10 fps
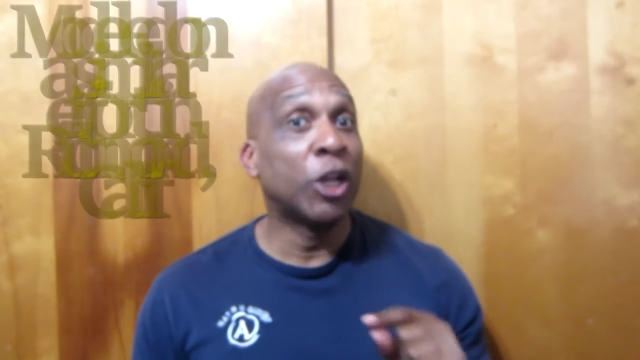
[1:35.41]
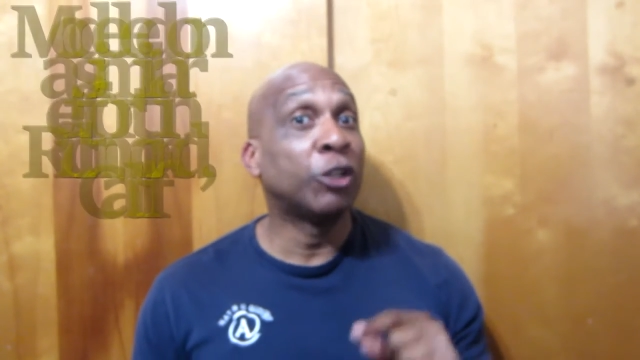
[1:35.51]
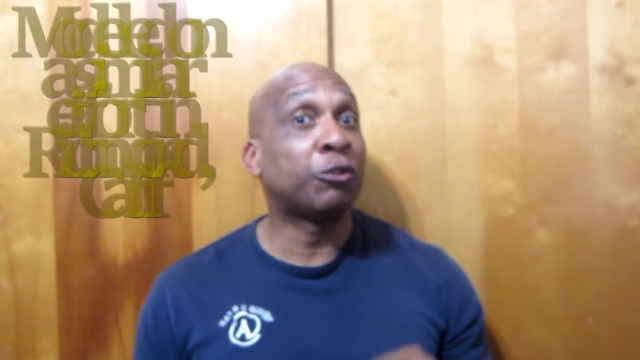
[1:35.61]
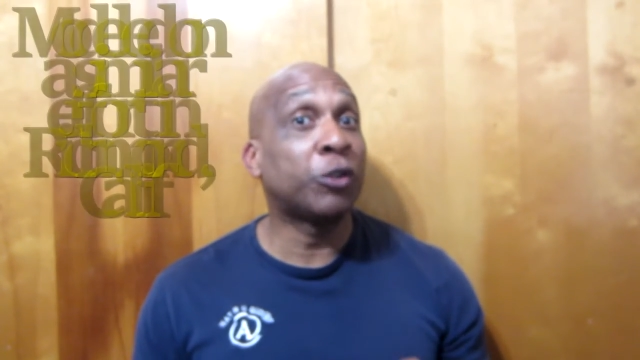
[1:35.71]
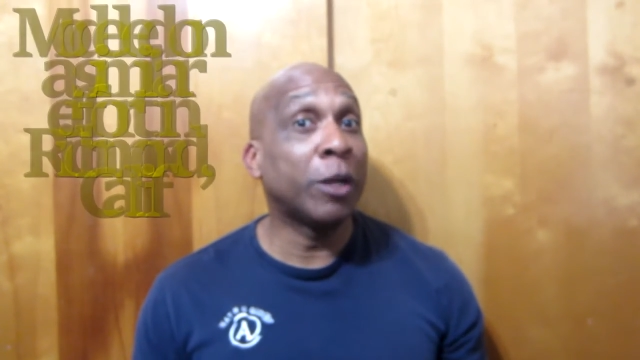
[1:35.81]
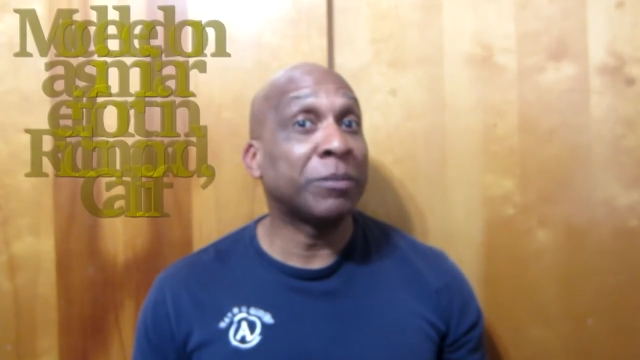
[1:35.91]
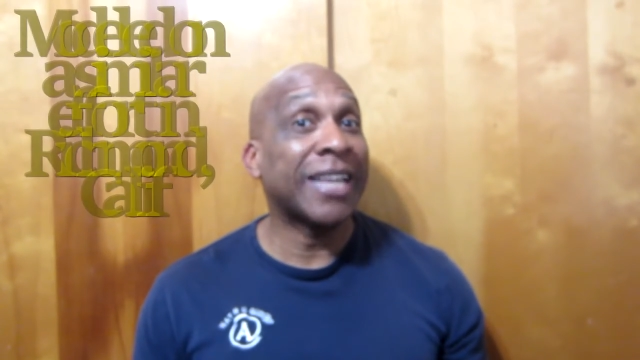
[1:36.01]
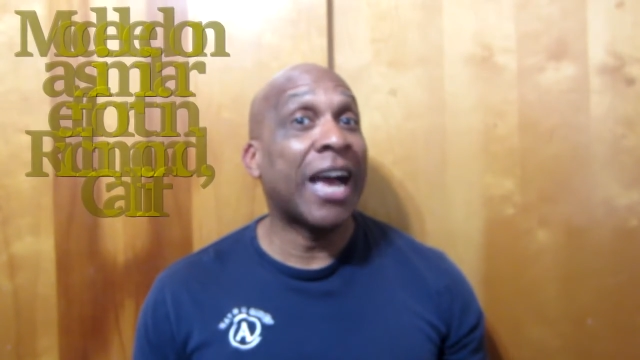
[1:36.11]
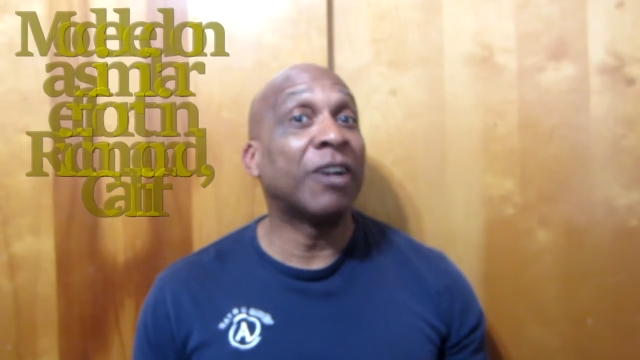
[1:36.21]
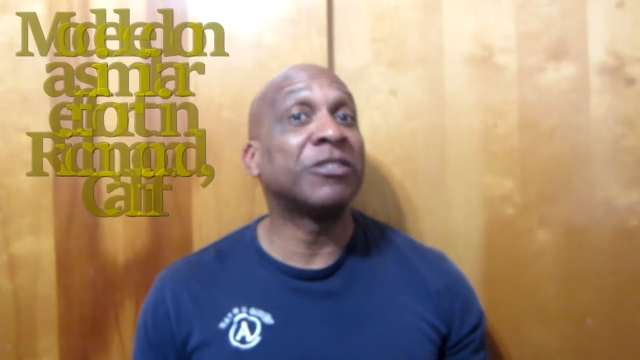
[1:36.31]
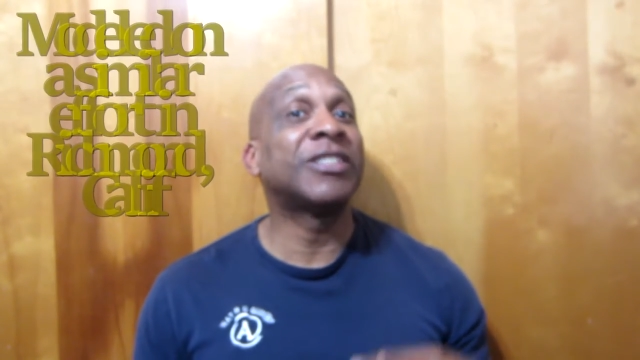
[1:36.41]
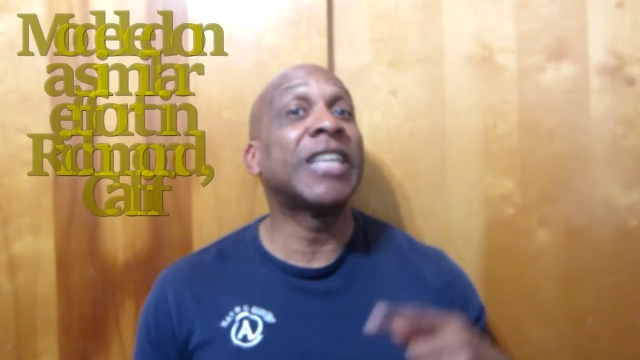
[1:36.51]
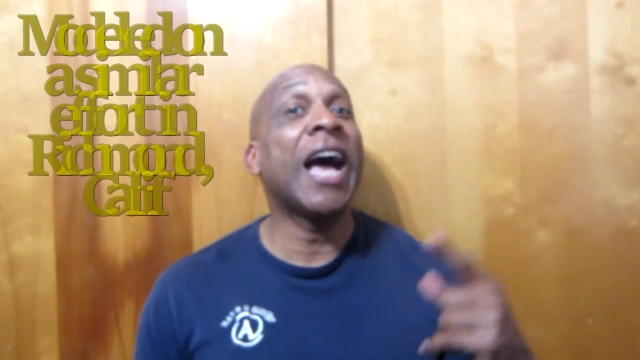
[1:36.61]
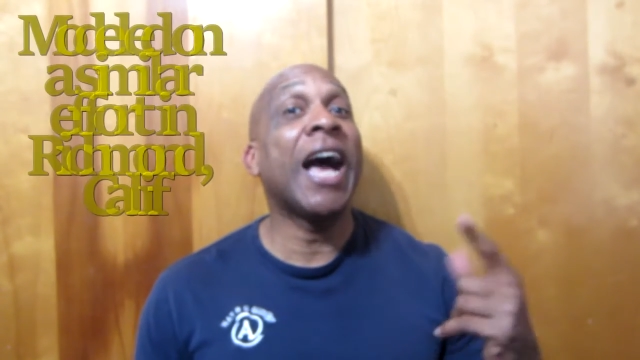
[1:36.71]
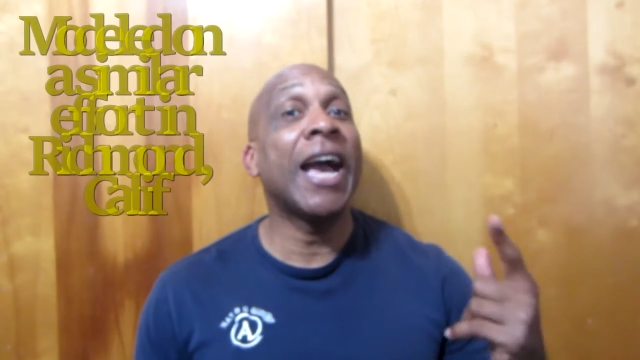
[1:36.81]
trips
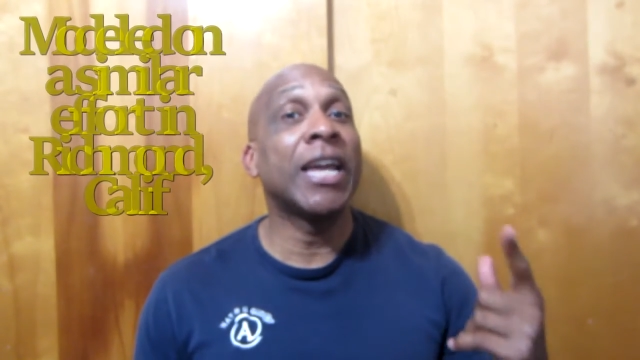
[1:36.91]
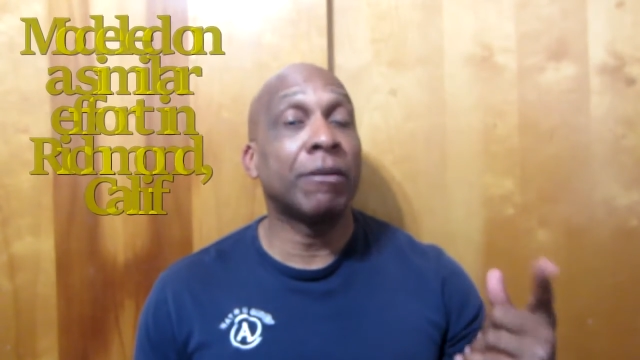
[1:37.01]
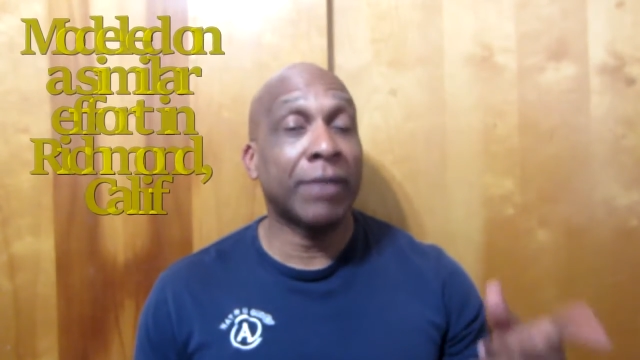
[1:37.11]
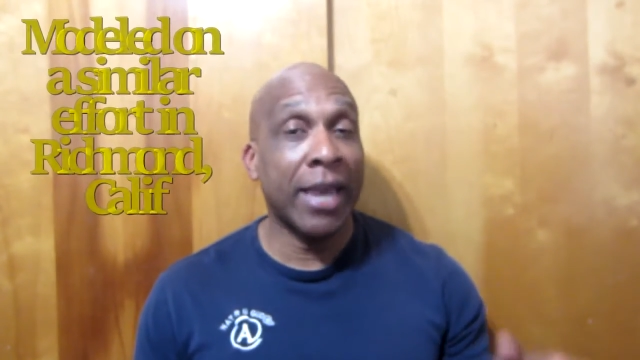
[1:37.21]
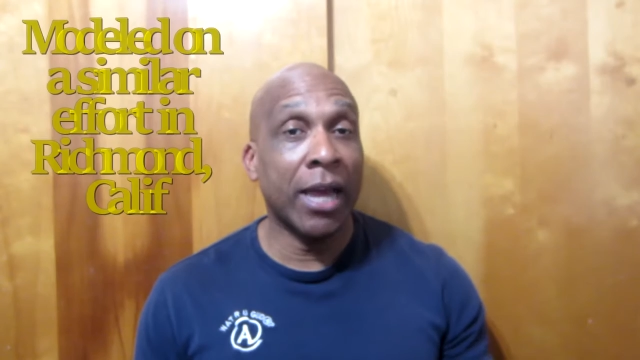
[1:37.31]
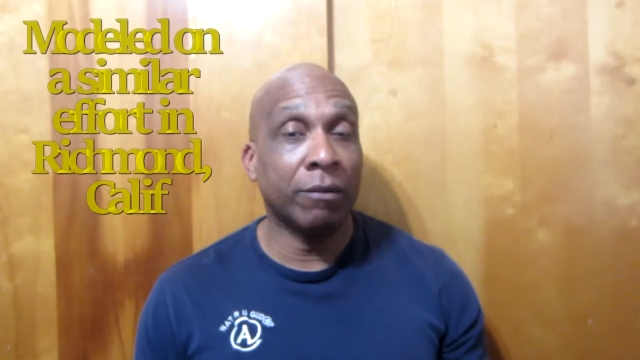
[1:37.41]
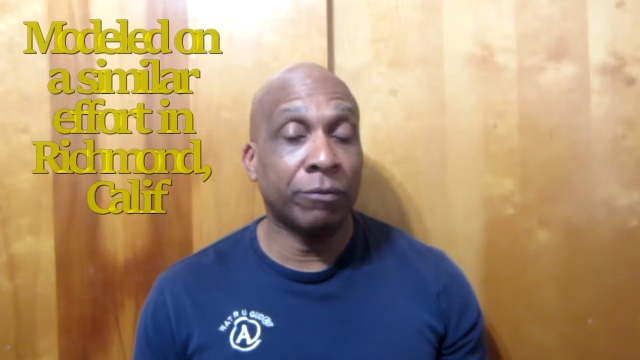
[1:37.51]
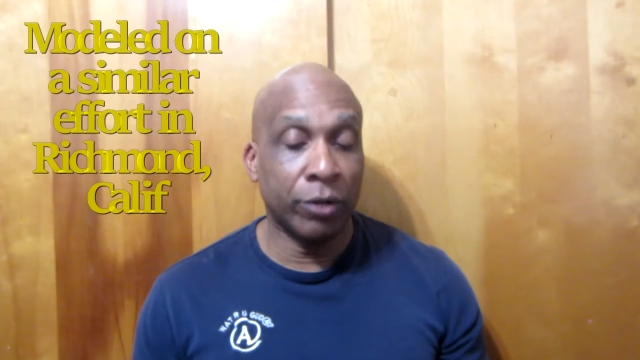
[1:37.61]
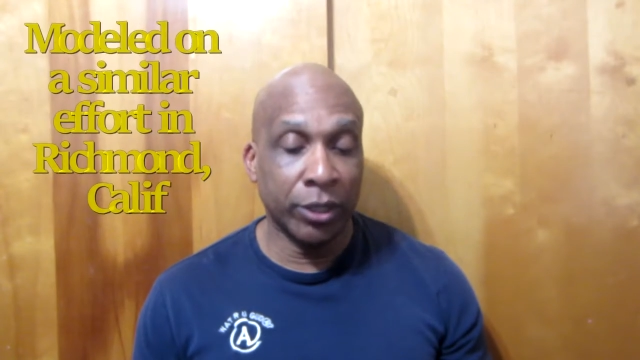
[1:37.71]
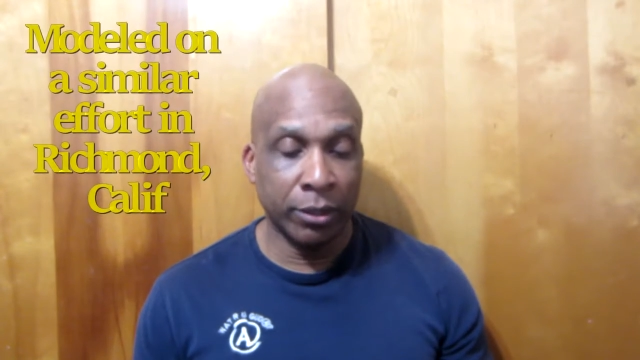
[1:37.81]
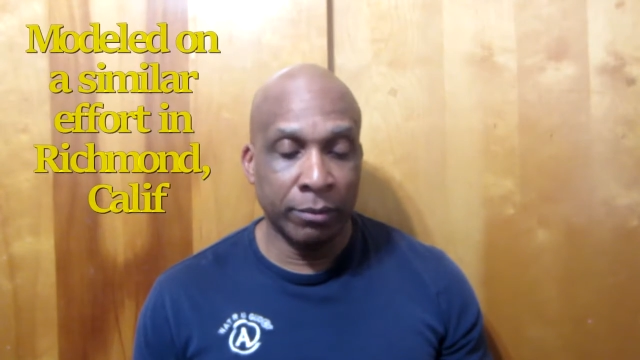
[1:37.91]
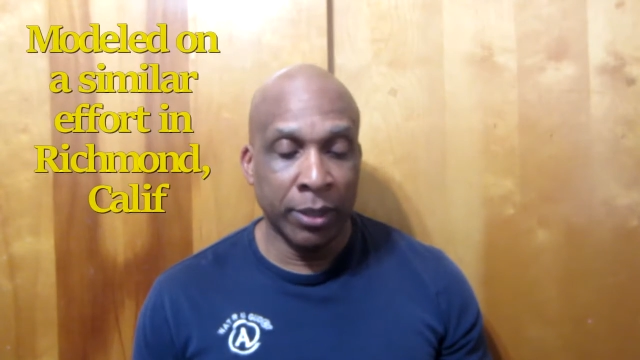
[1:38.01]
outside of California.